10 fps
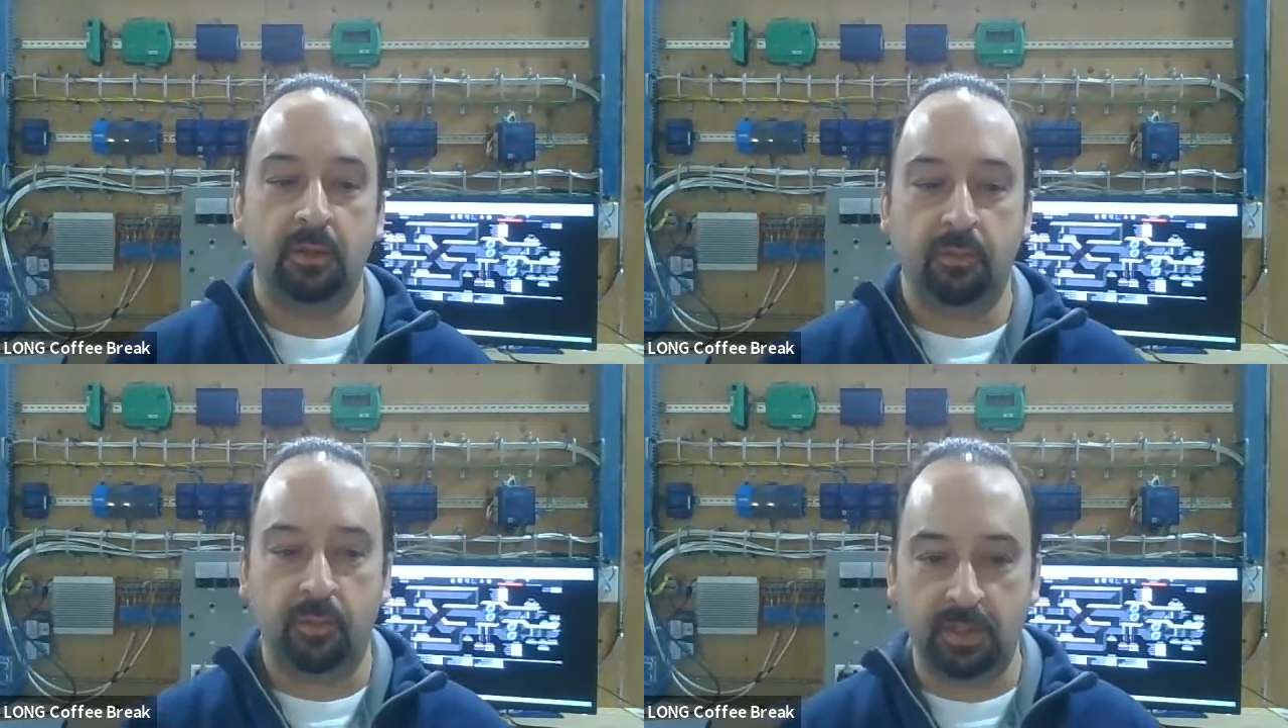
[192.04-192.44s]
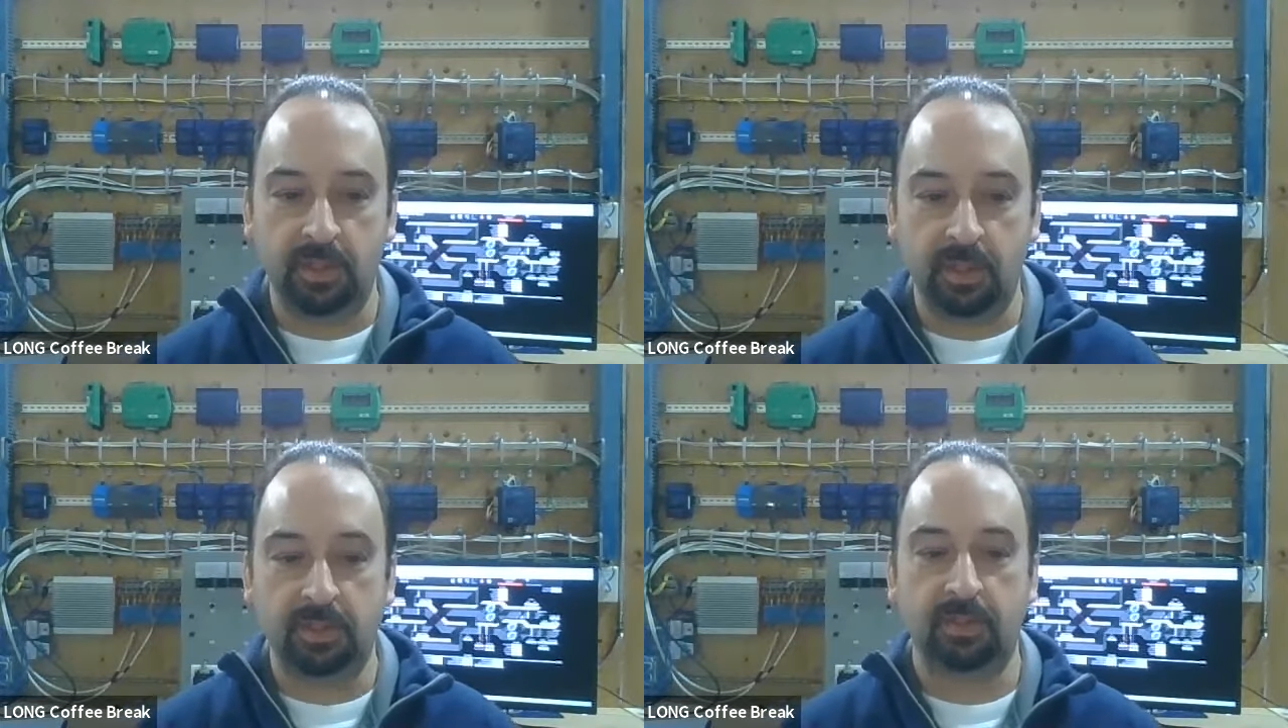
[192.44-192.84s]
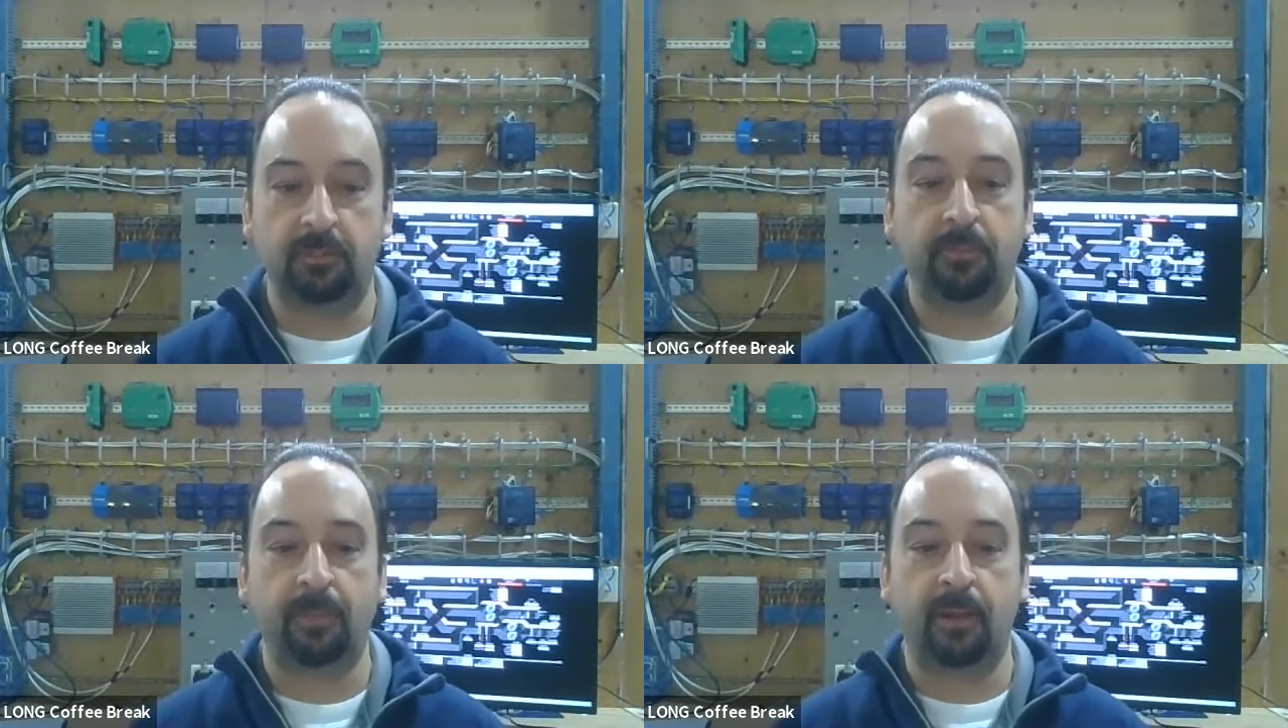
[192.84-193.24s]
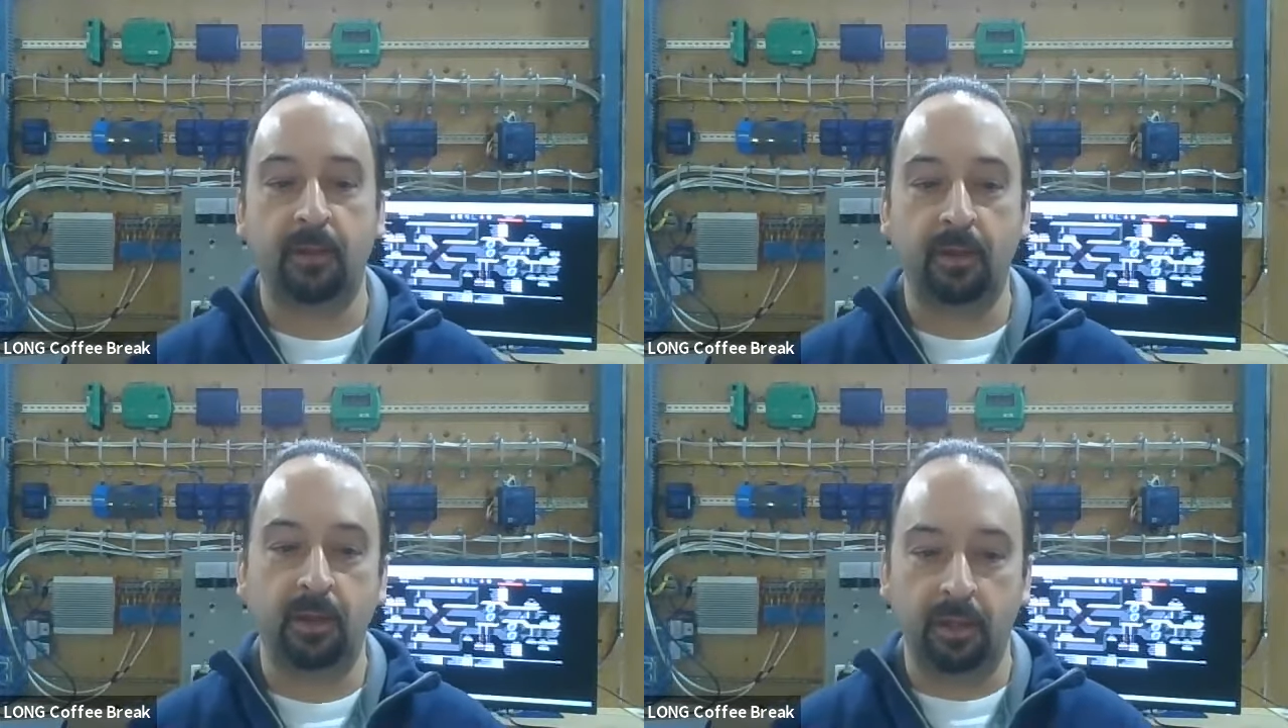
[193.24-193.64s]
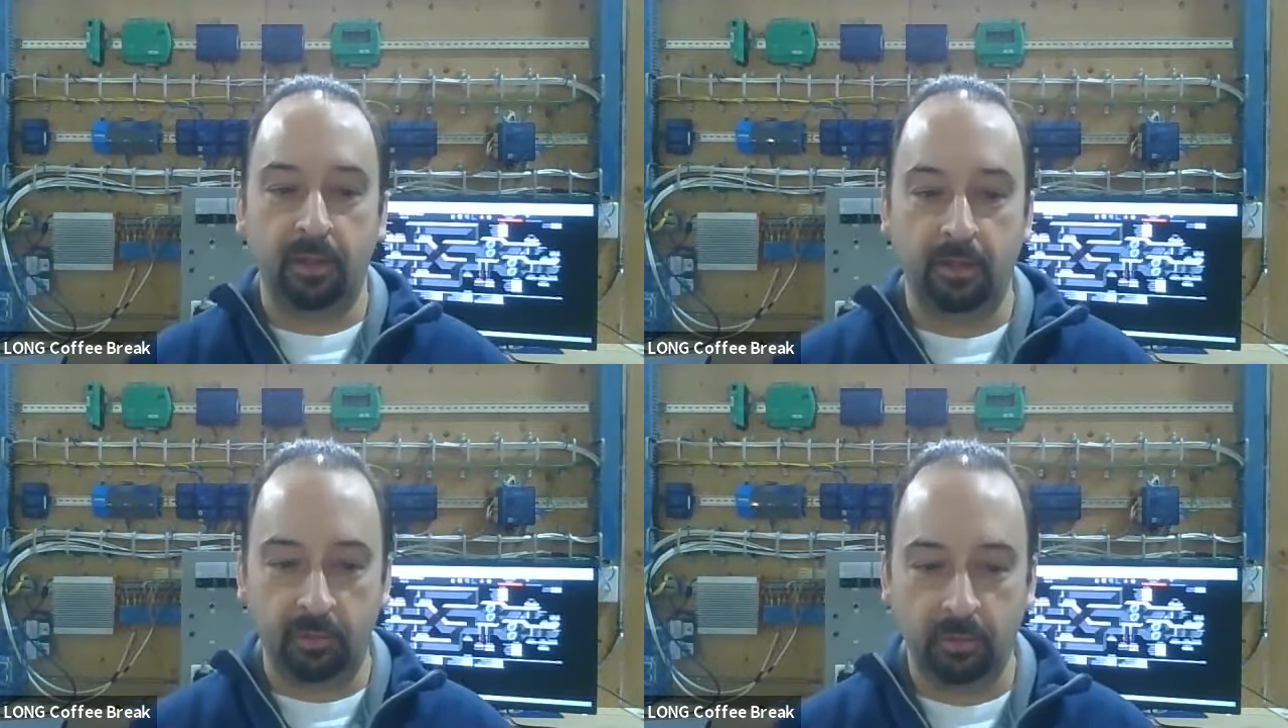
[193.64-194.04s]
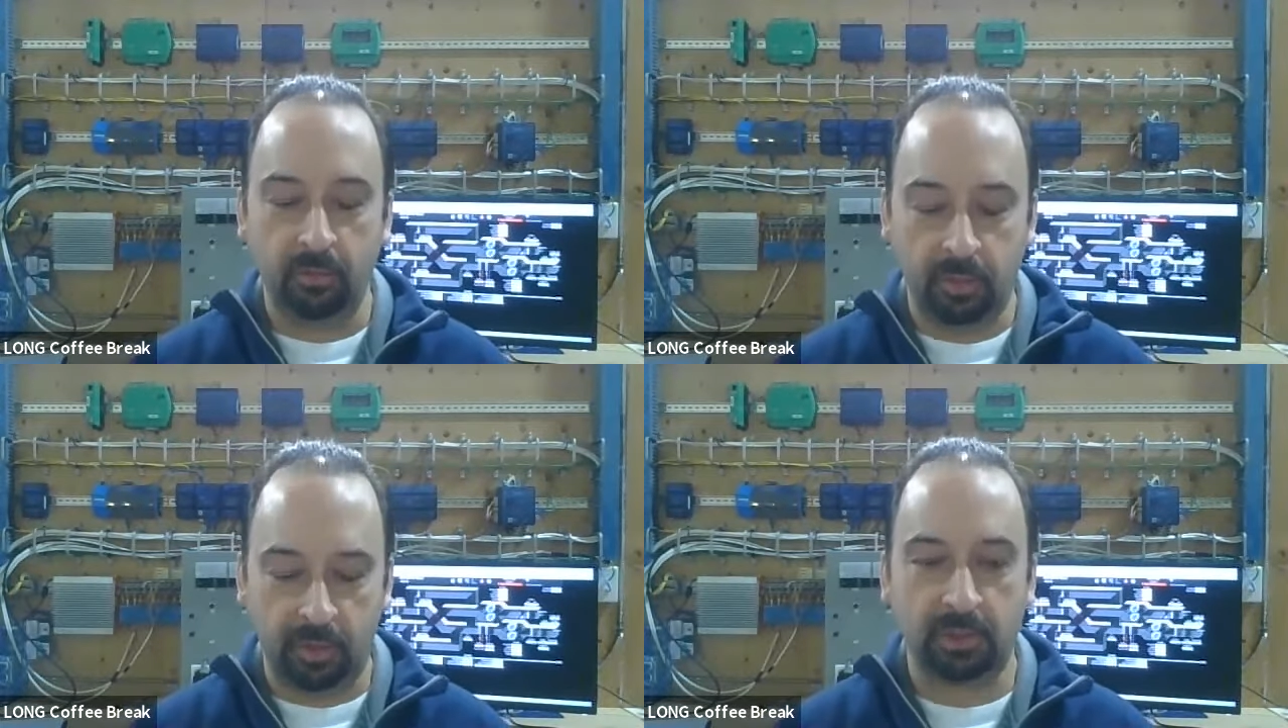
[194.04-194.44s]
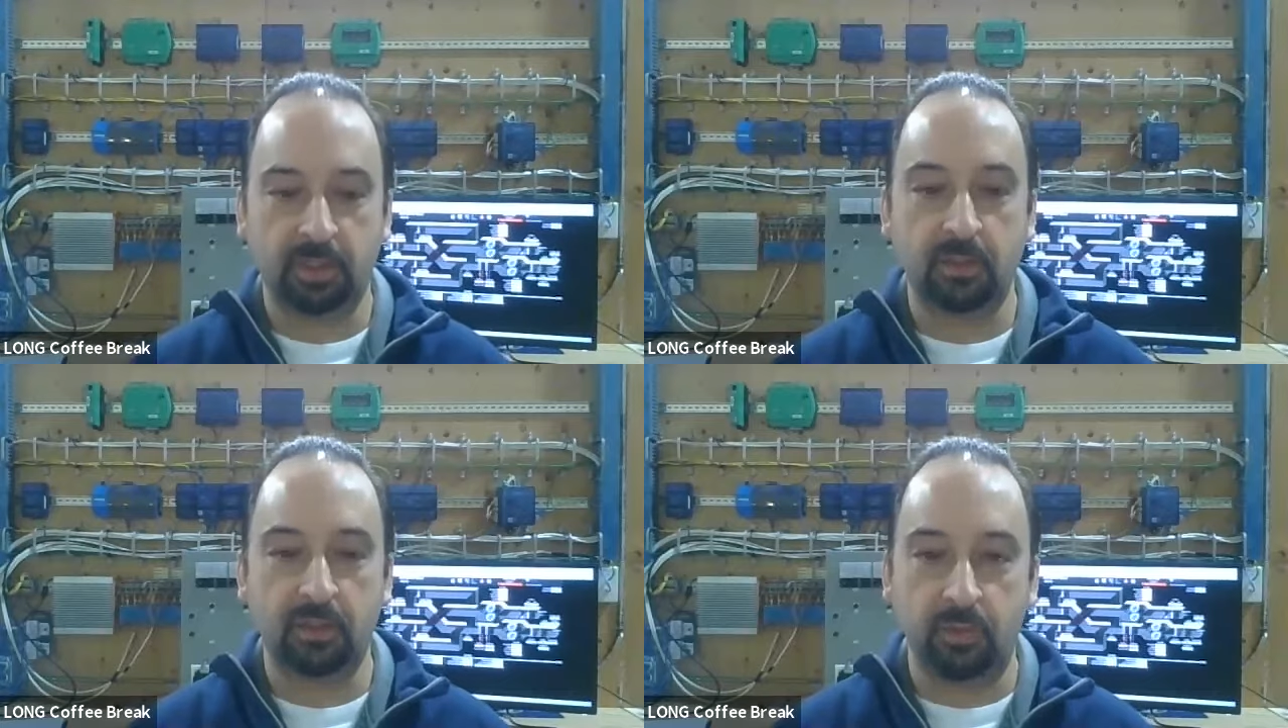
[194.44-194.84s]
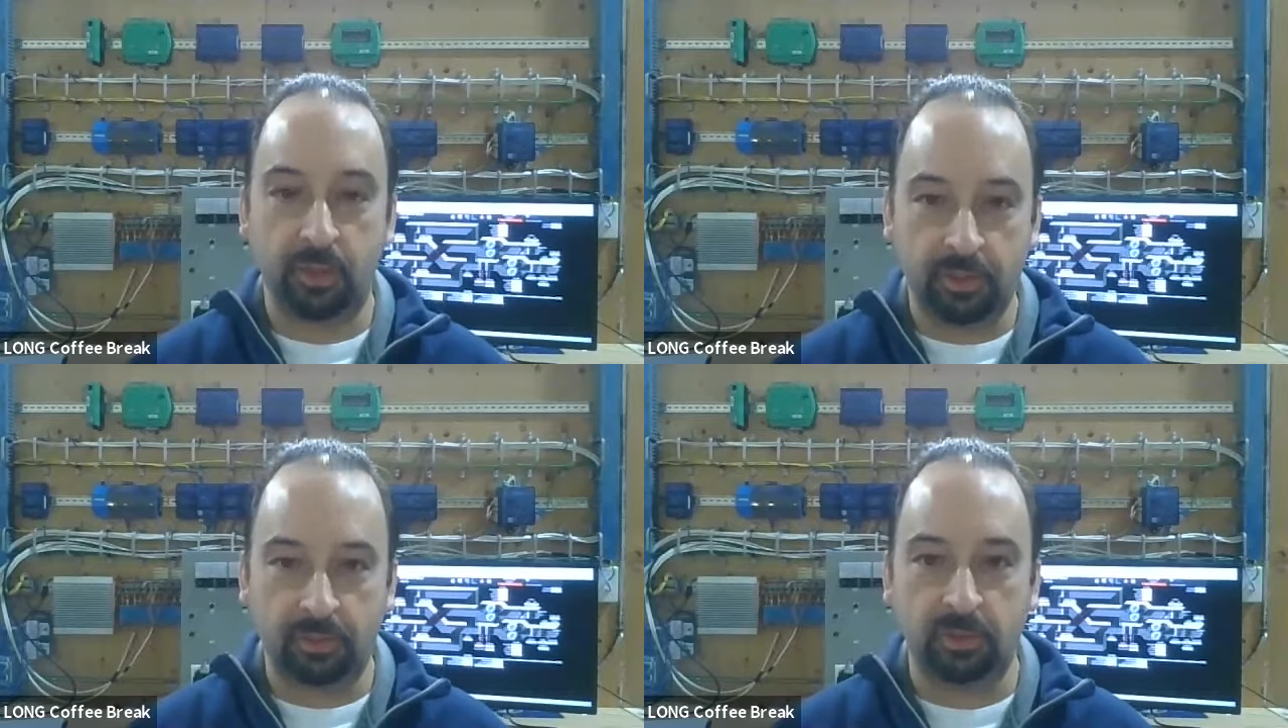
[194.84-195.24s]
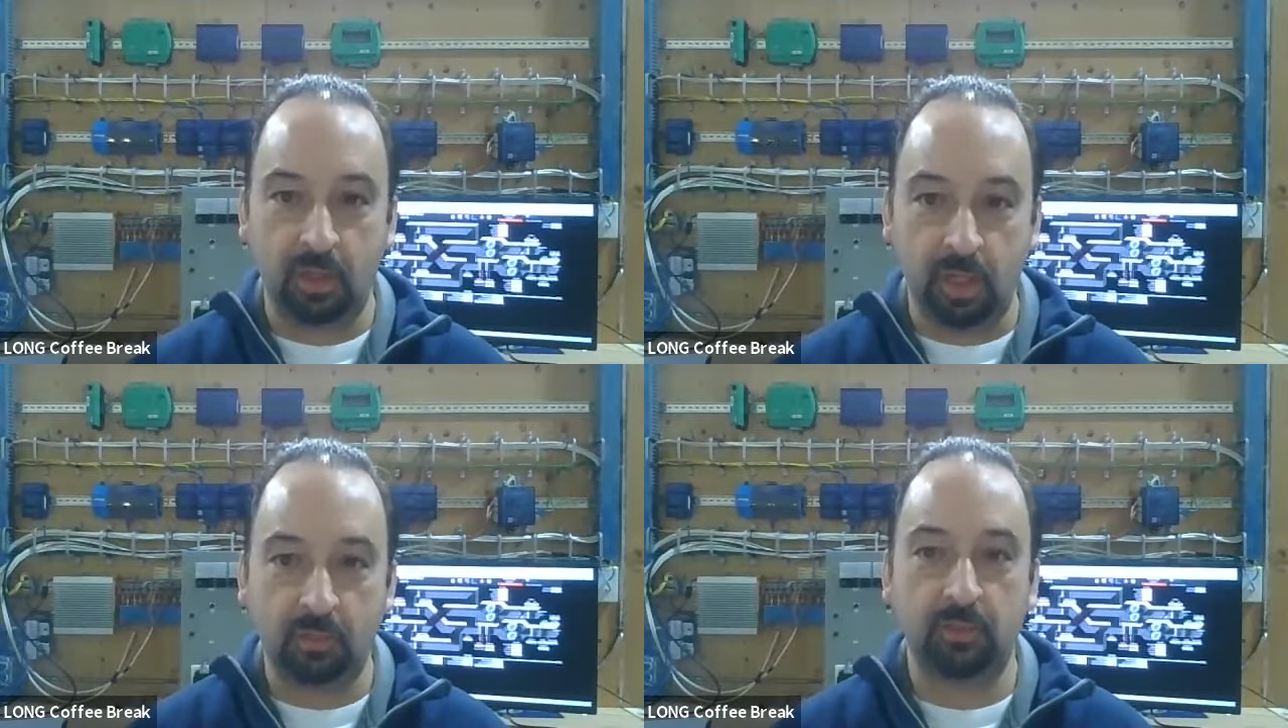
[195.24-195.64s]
process gets onto an issues log,